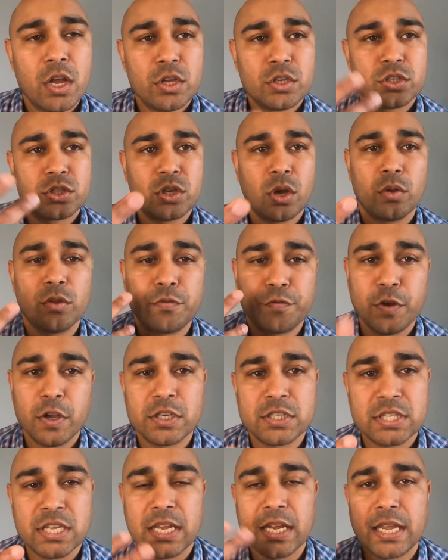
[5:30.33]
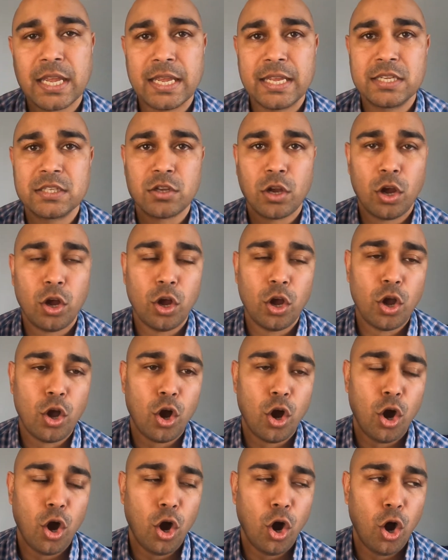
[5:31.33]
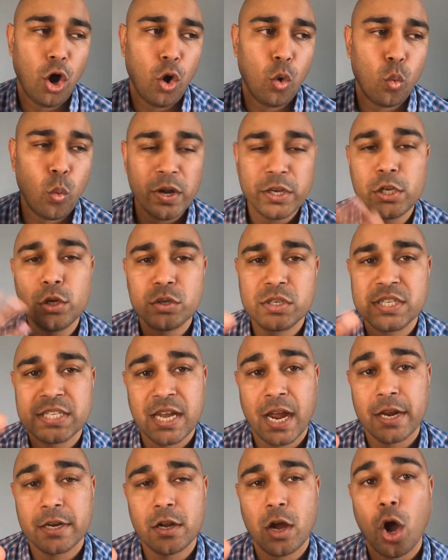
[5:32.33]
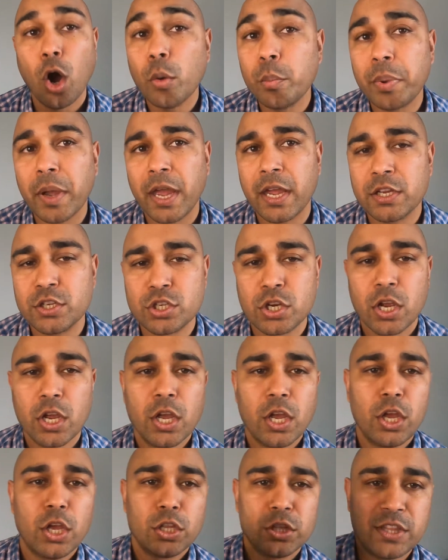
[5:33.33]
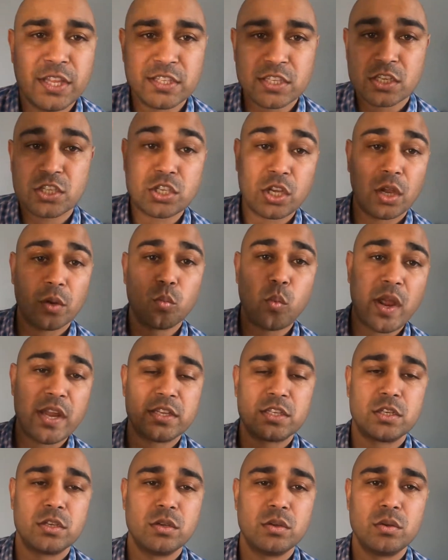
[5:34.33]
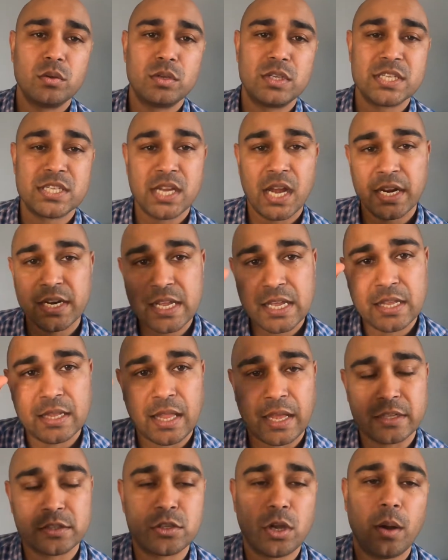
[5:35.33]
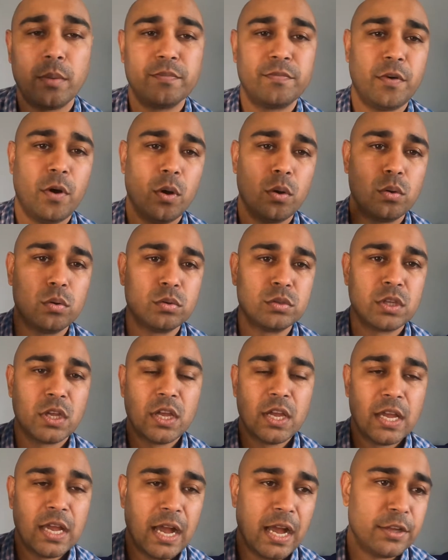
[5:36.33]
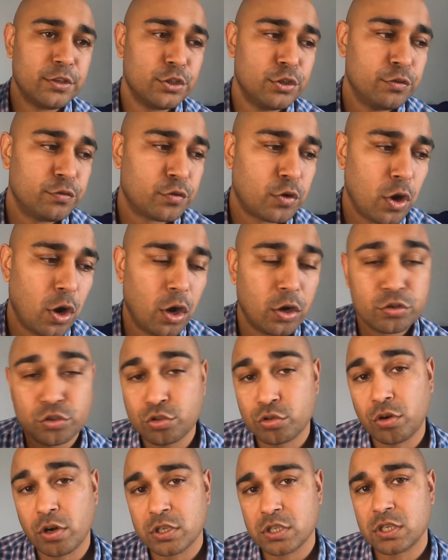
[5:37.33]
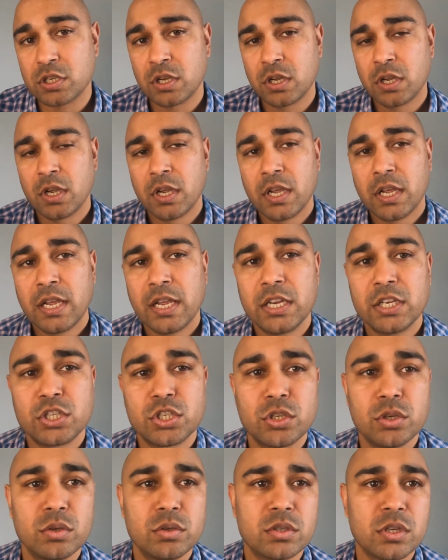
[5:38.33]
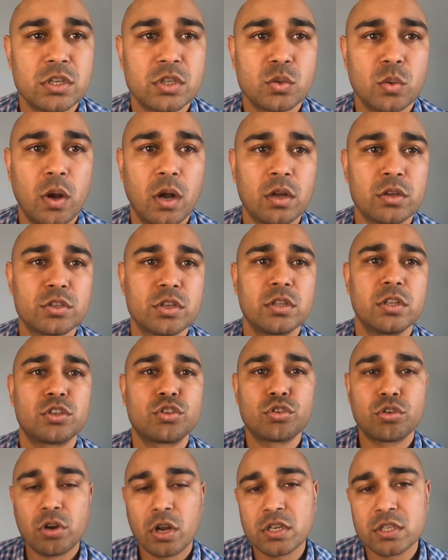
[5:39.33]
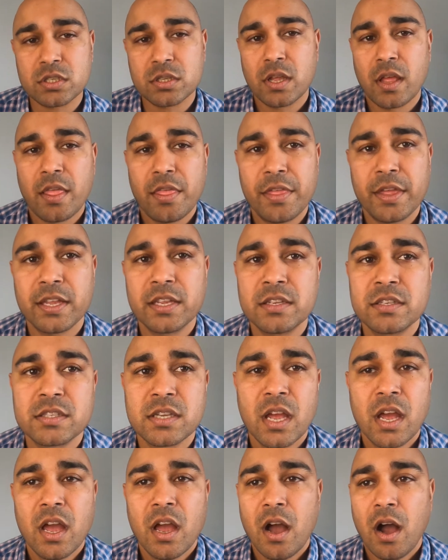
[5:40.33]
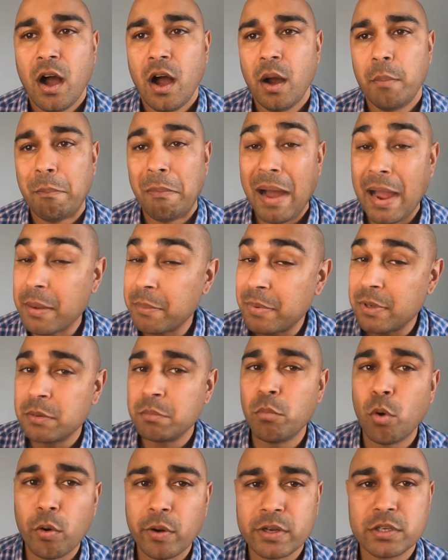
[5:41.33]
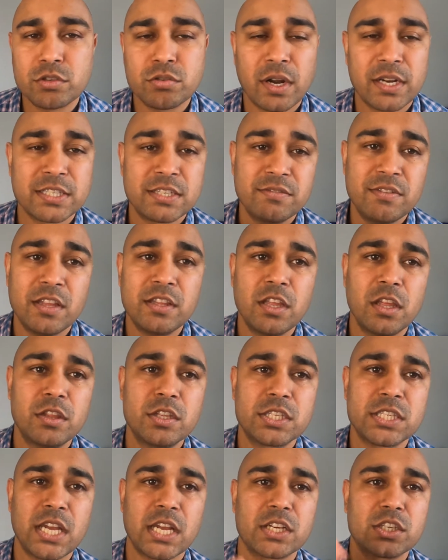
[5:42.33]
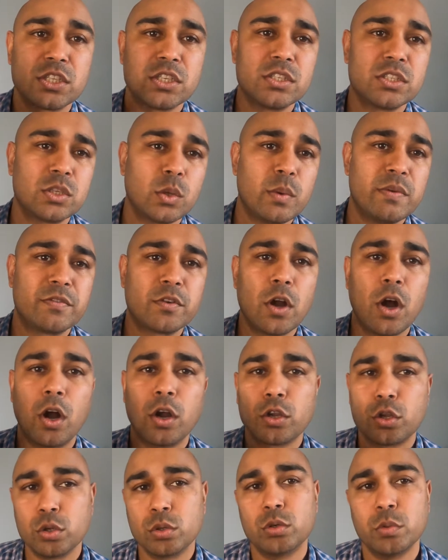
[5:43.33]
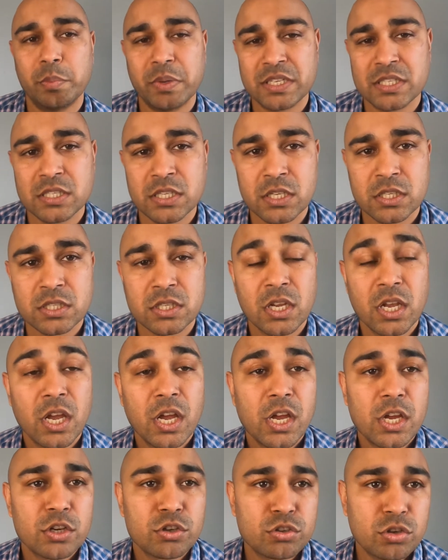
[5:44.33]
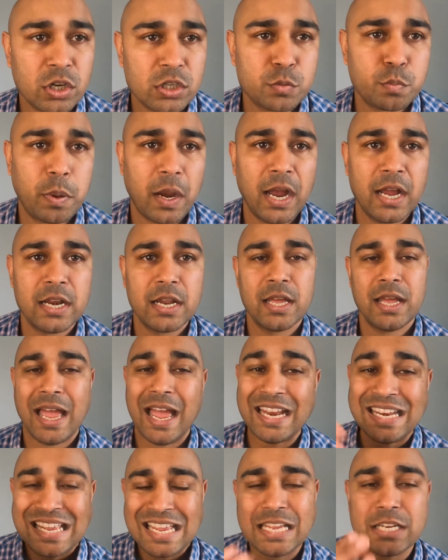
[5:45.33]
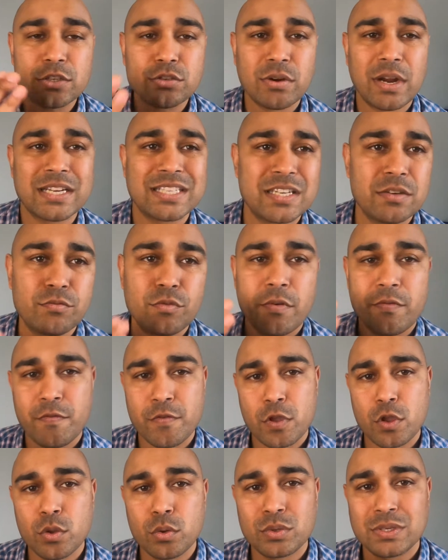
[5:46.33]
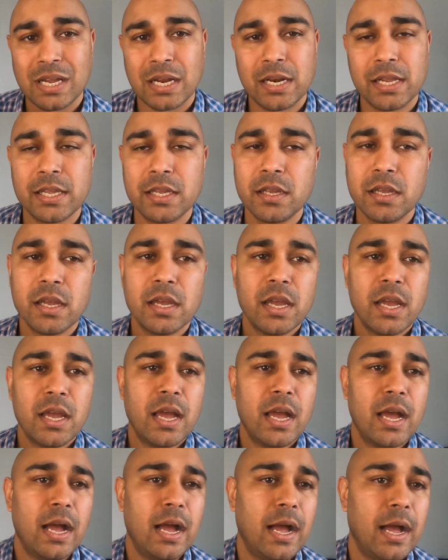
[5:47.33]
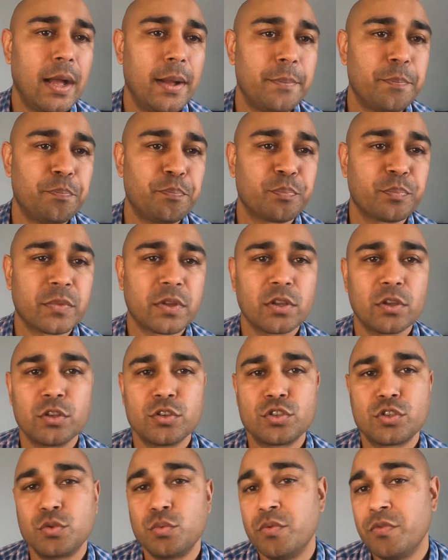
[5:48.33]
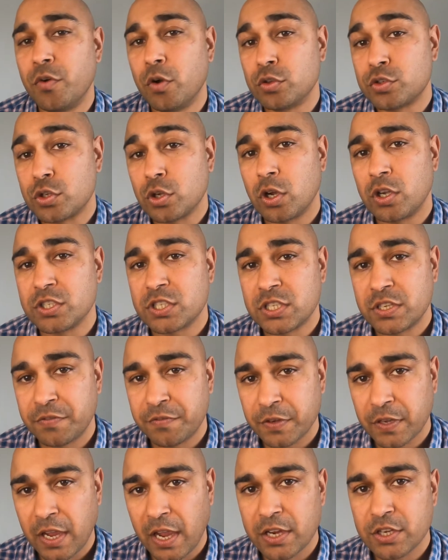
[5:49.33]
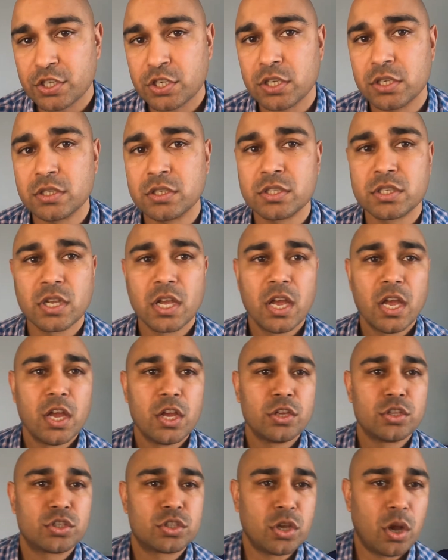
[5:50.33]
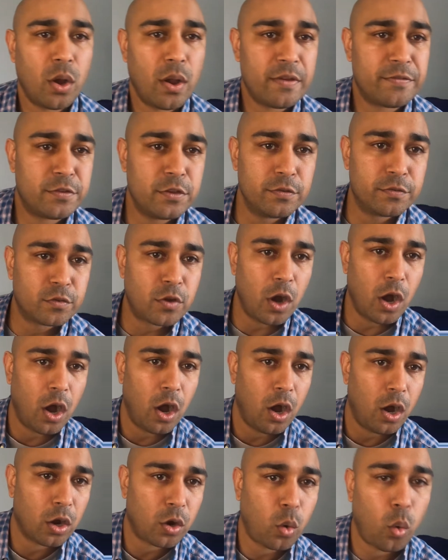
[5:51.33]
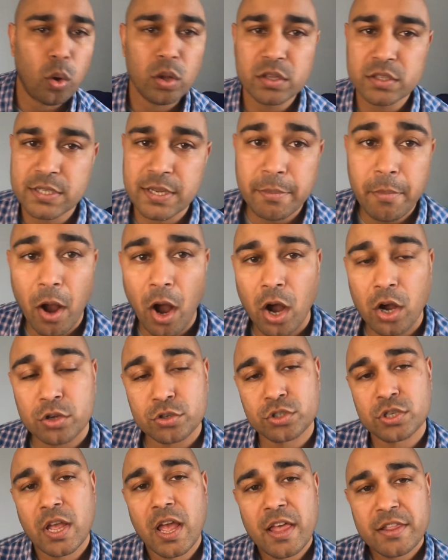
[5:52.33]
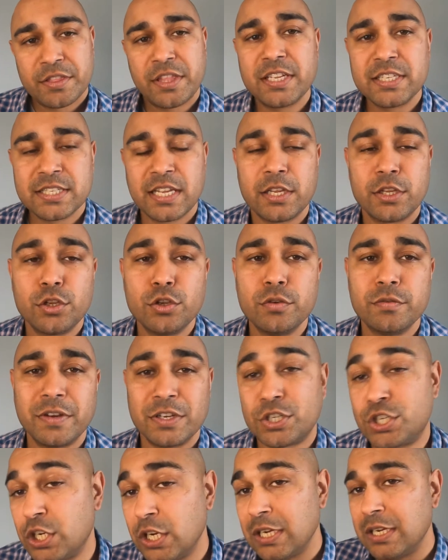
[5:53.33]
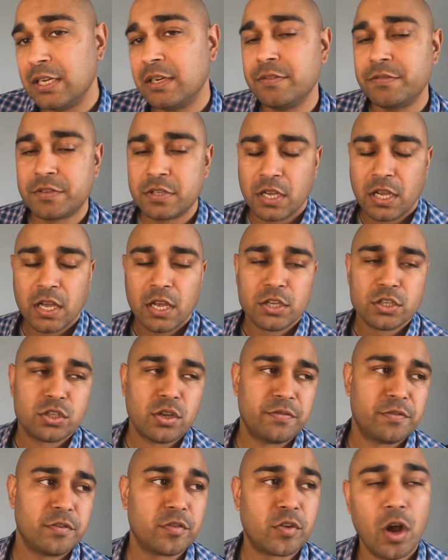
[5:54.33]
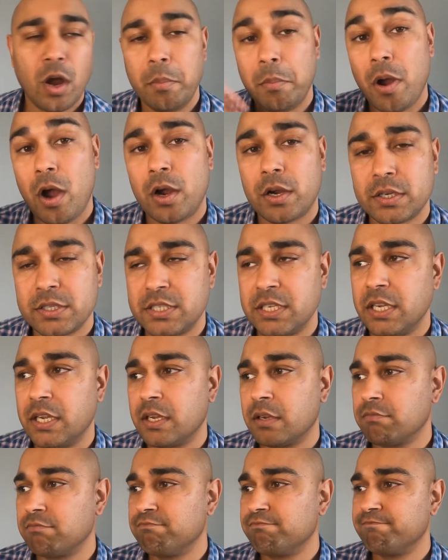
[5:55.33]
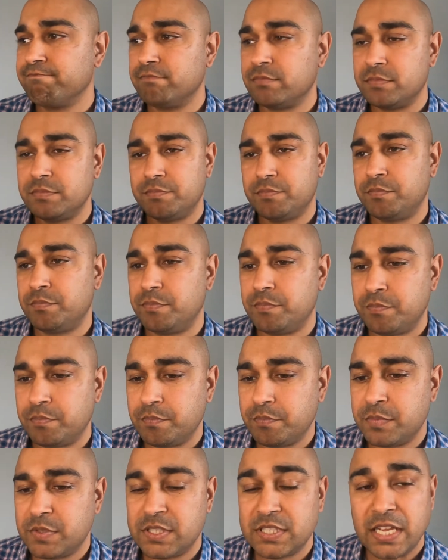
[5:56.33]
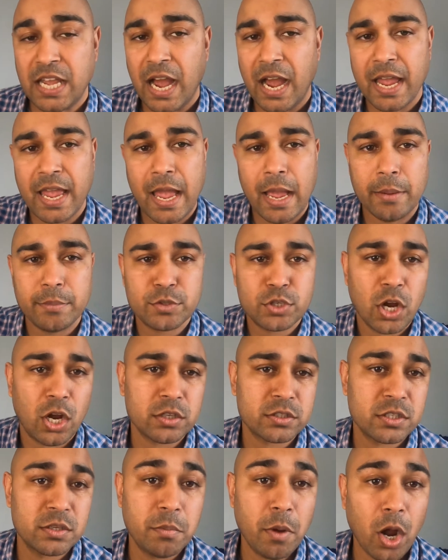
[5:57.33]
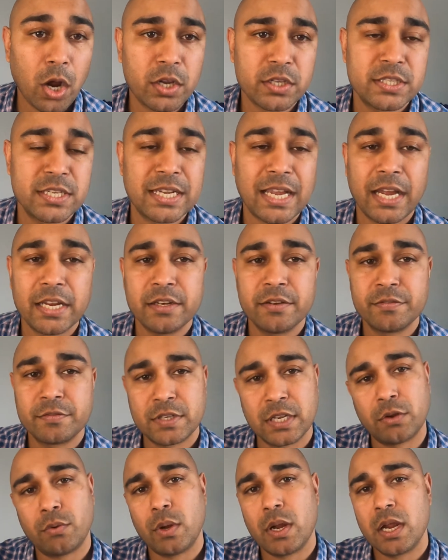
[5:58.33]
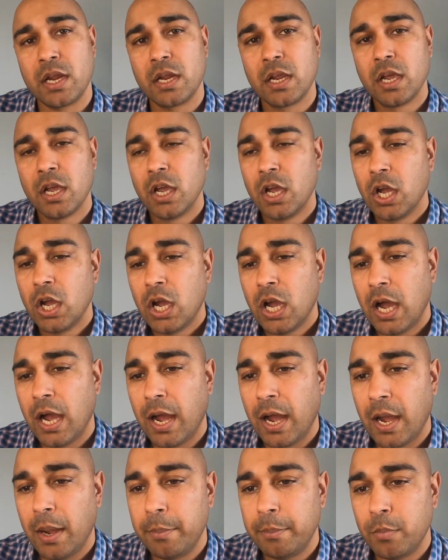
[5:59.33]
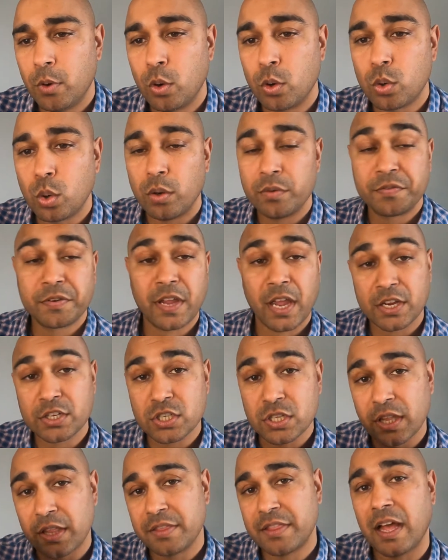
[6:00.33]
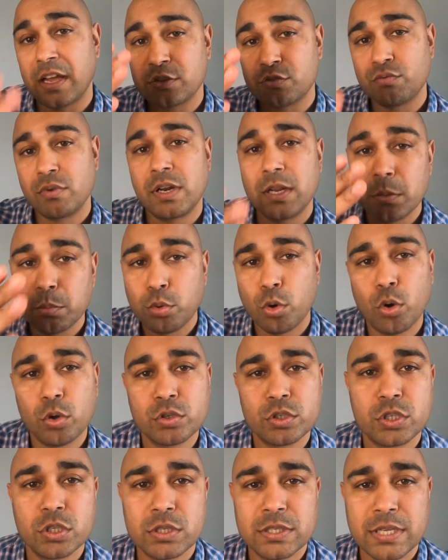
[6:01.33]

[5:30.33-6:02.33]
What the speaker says: So the first thing is, when you design a homepage, there's a certain way to design it, like top fold, and you've got trust issues as well. So the trust things might be more interactive than the other sections. So we've got Google Business, Trustpilot, any interactive review telling. So we've also got certifications. So if you've got quality marks, things that you've achieved. So if you've got marketing, CIM, chartered marketing kind of degree or qualification, then that's really important to